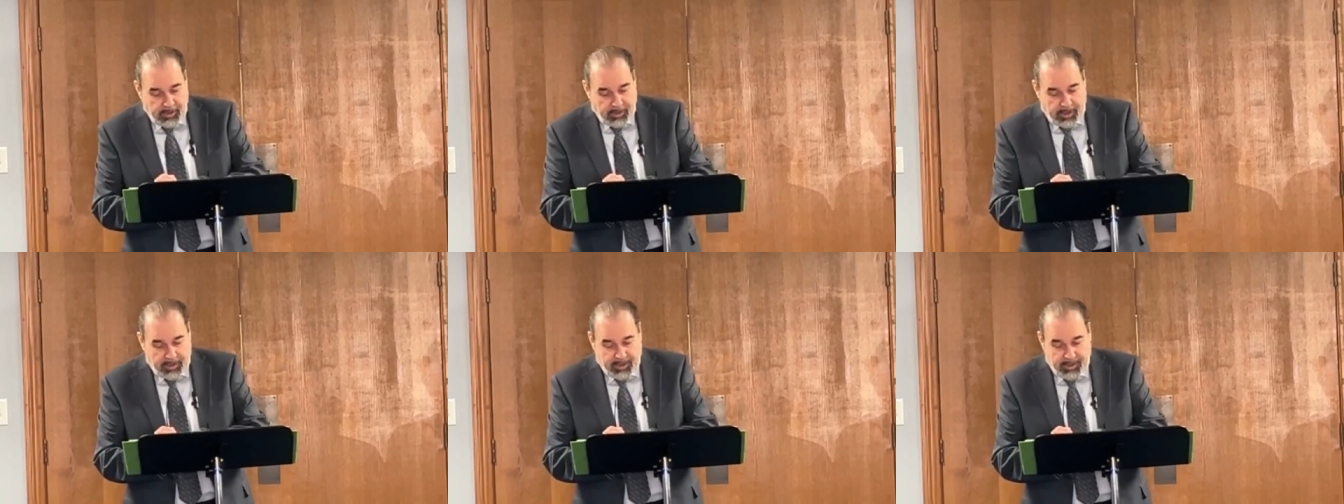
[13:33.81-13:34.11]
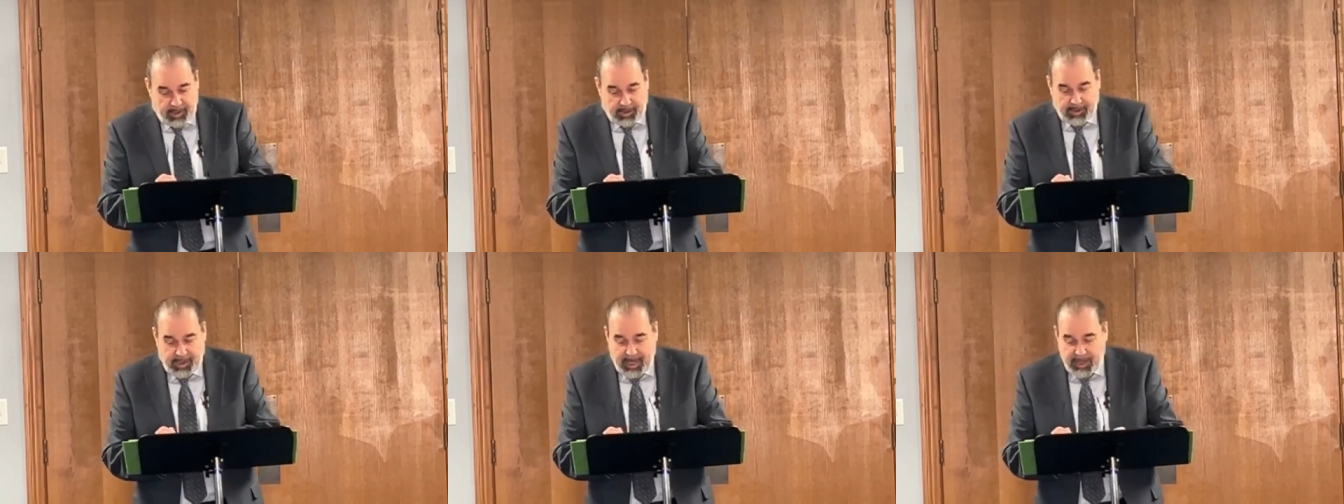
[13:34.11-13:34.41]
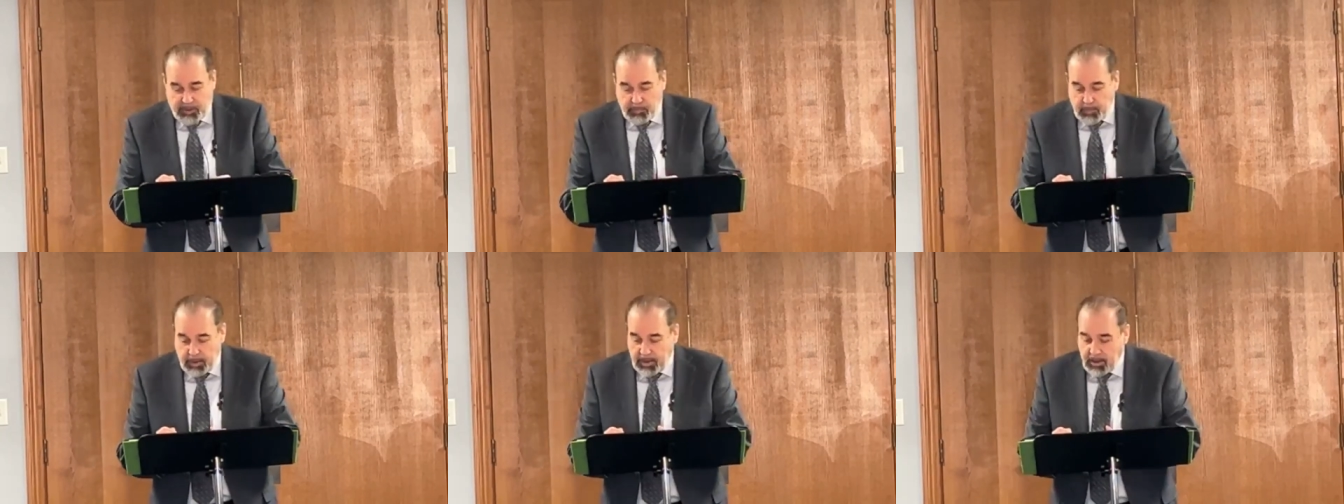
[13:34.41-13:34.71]
As I said
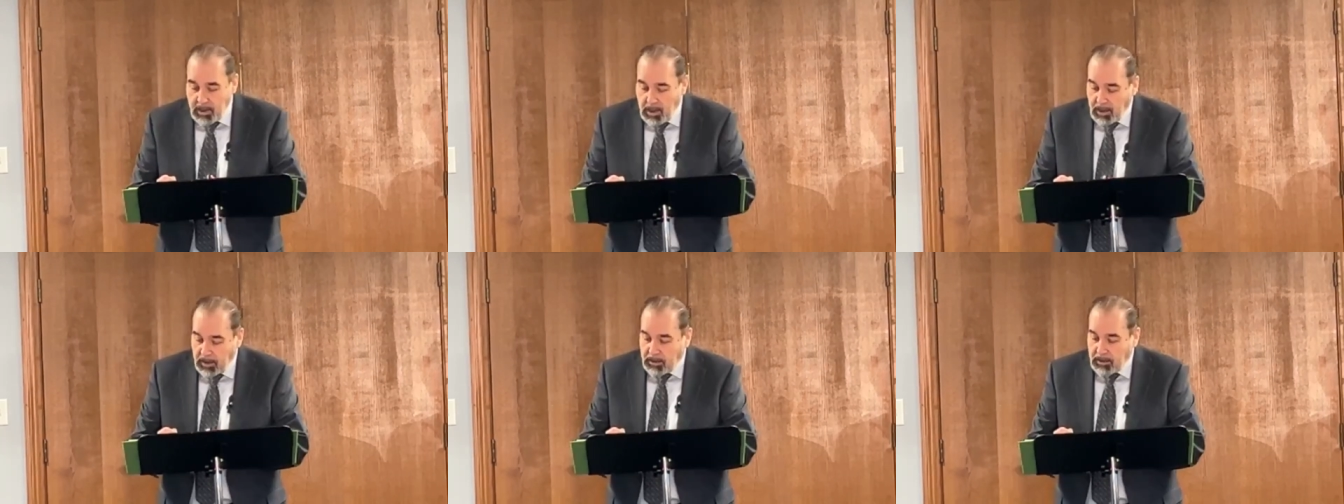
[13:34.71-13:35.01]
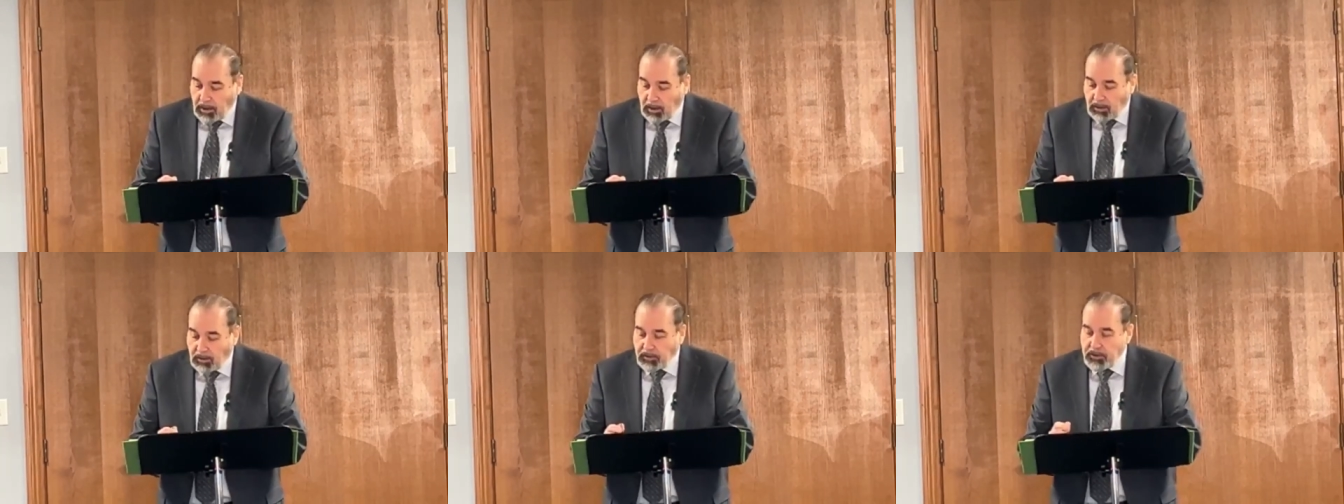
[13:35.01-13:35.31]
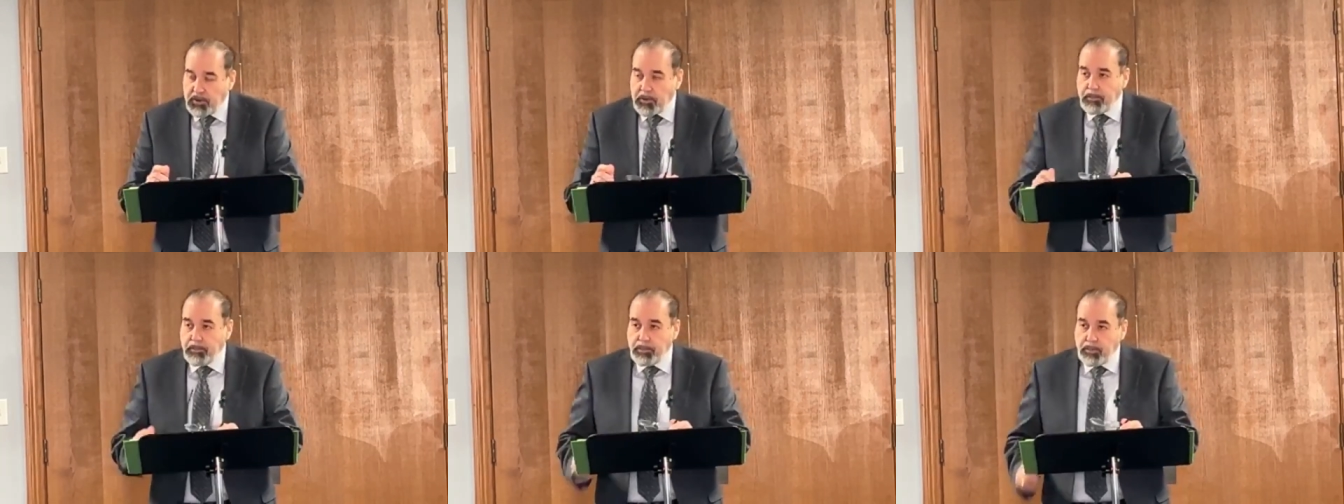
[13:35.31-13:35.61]
last week,
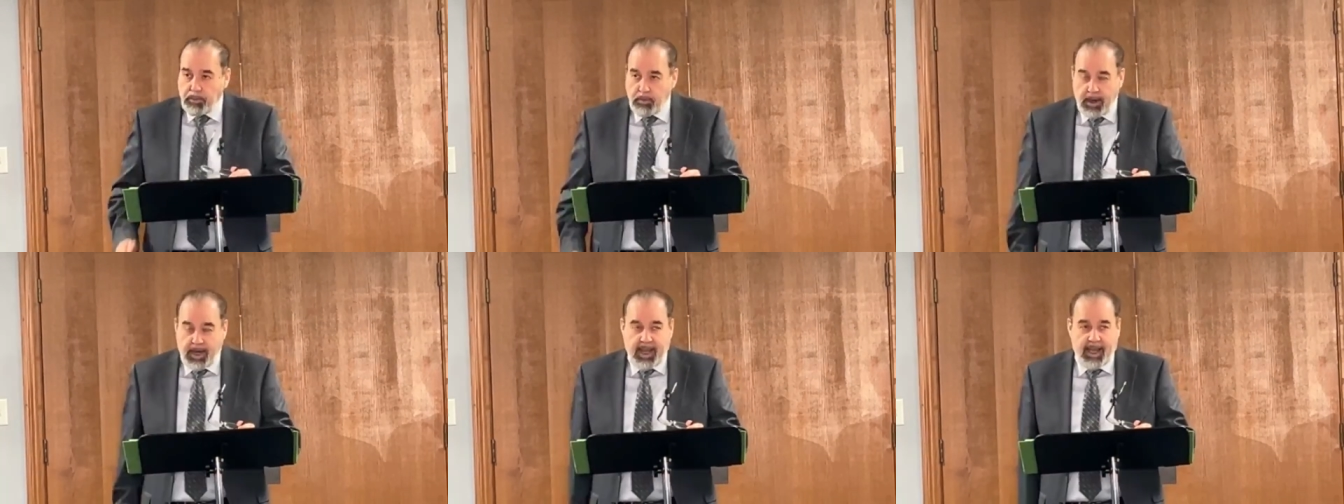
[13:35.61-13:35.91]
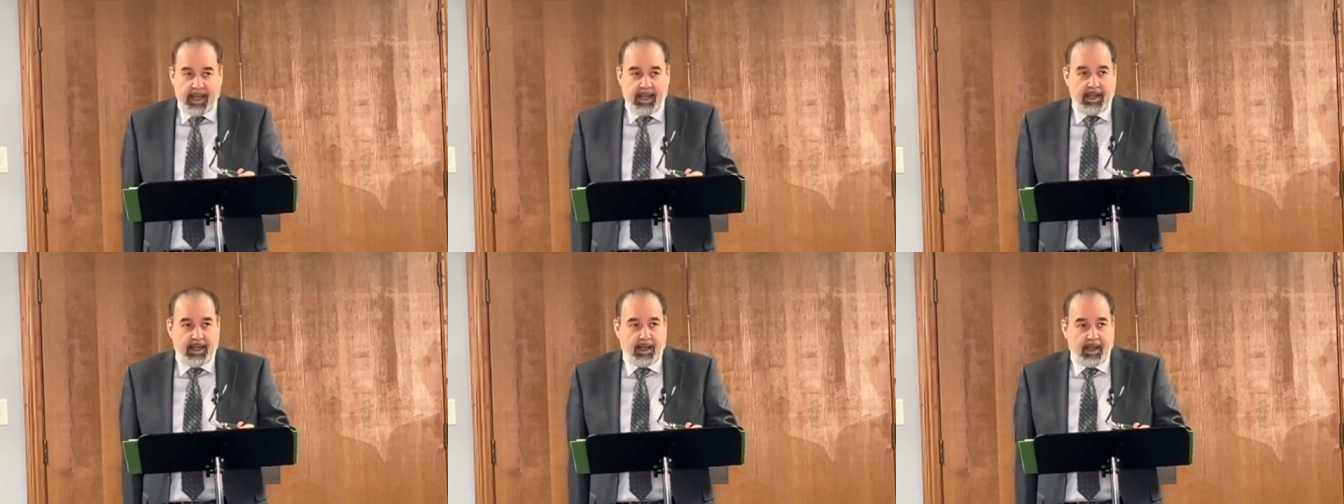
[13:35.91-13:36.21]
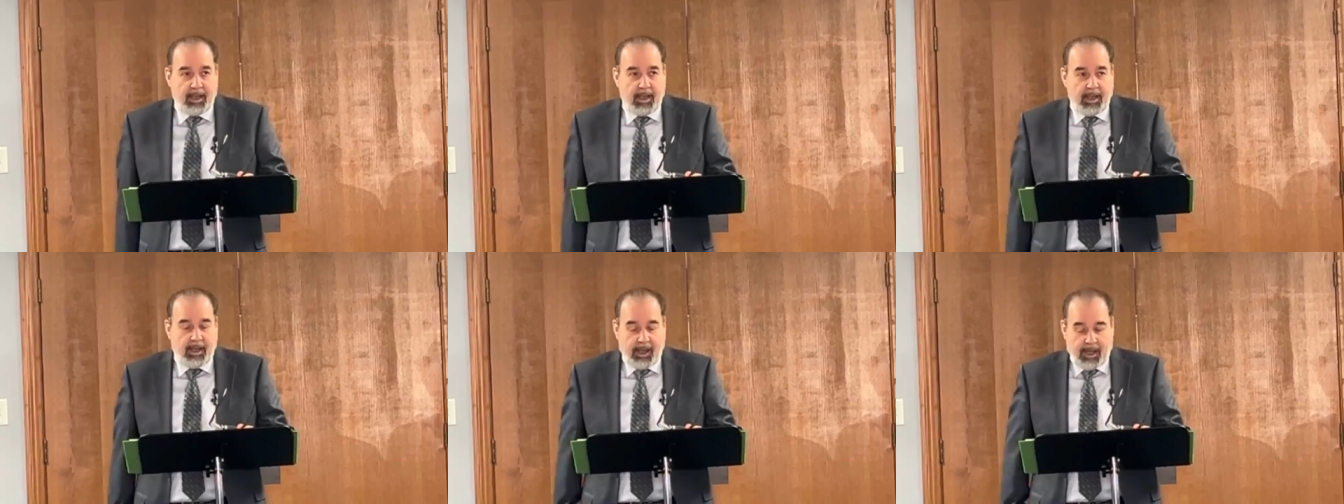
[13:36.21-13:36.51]
cults
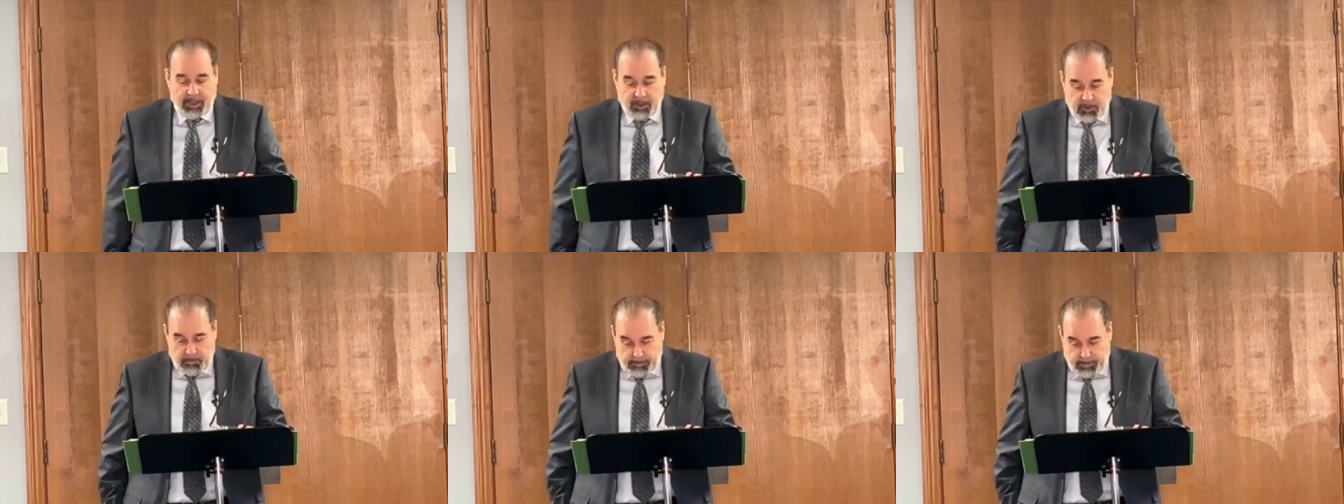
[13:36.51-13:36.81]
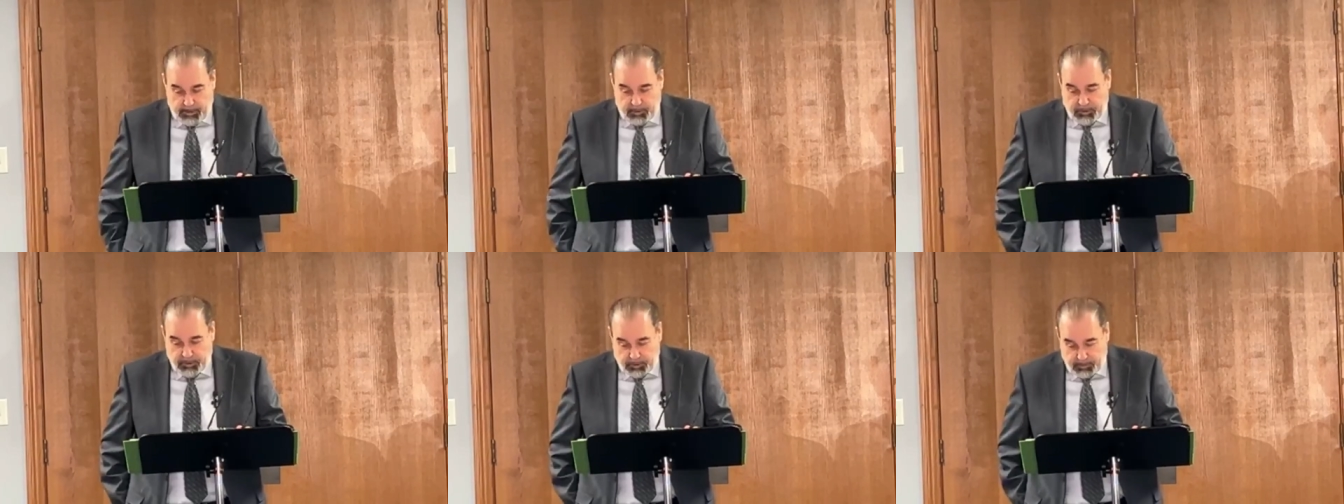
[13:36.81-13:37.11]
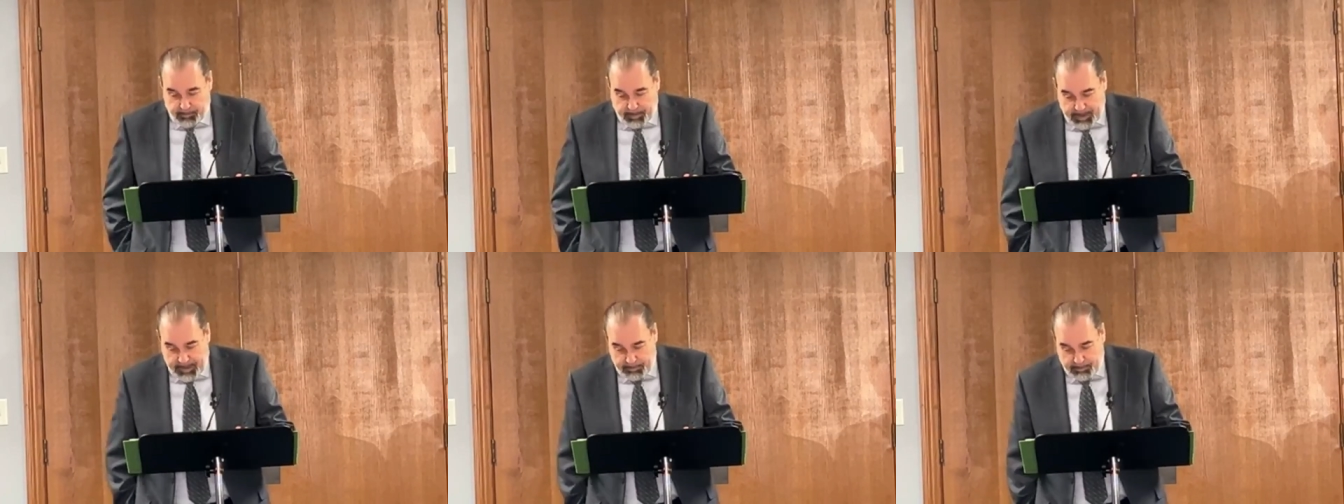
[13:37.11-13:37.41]
prey on
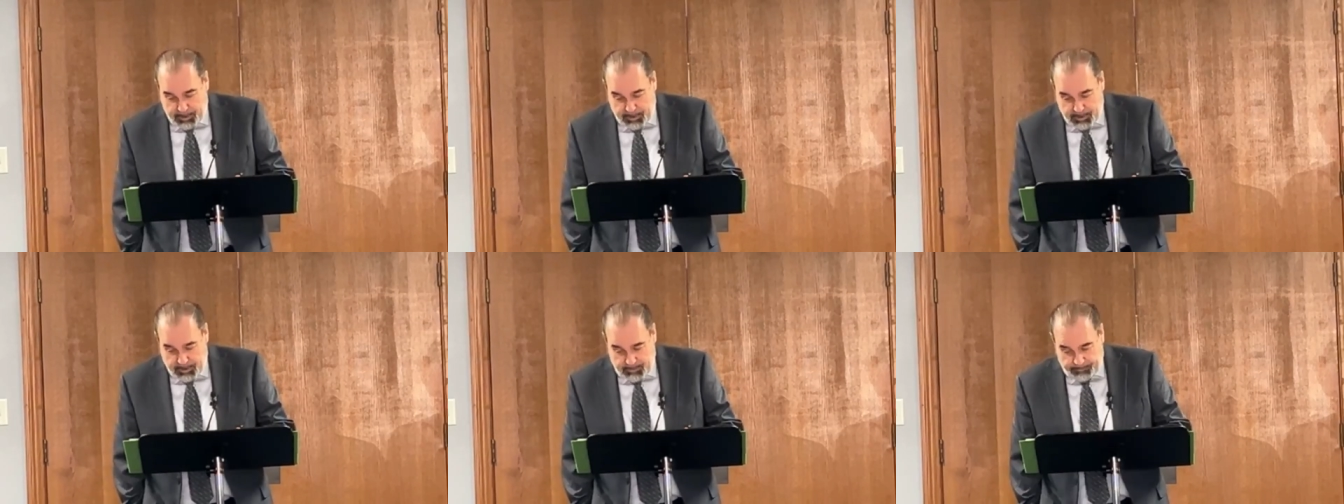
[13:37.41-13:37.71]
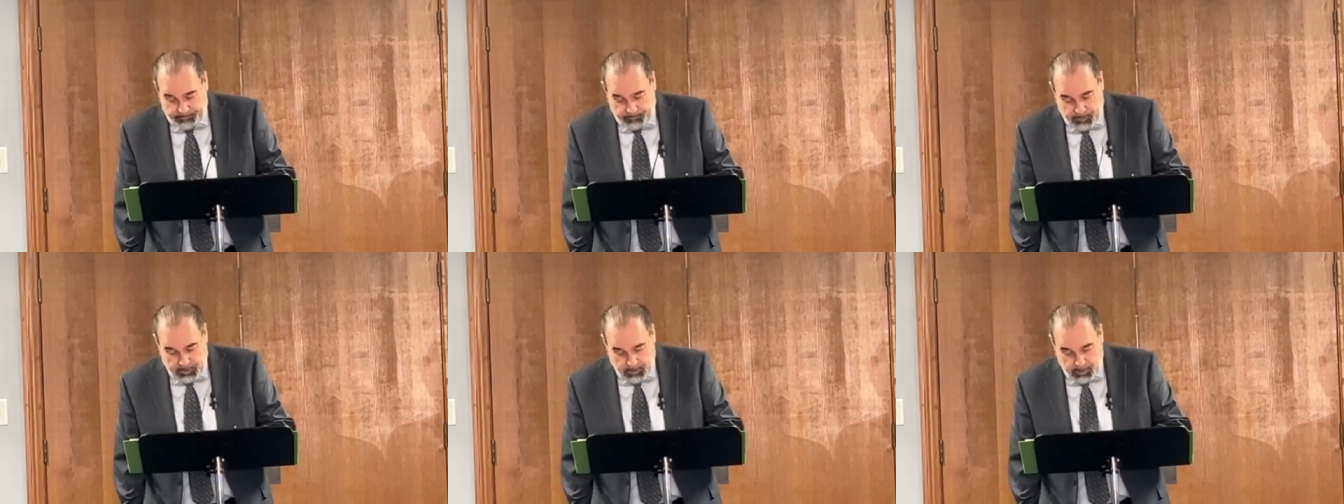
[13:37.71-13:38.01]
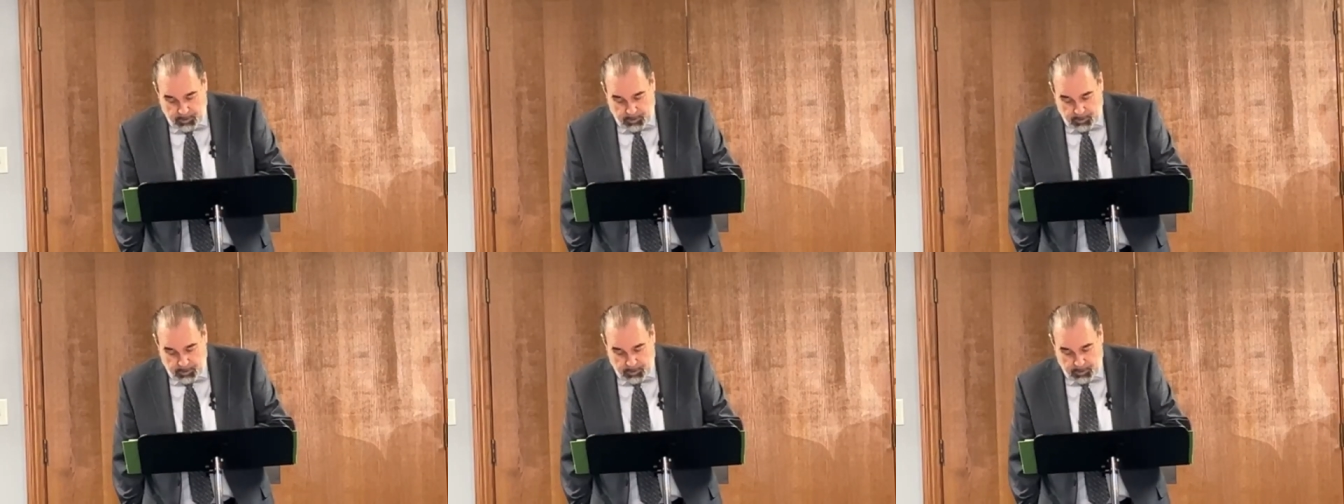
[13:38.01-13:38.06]
spiritual babies.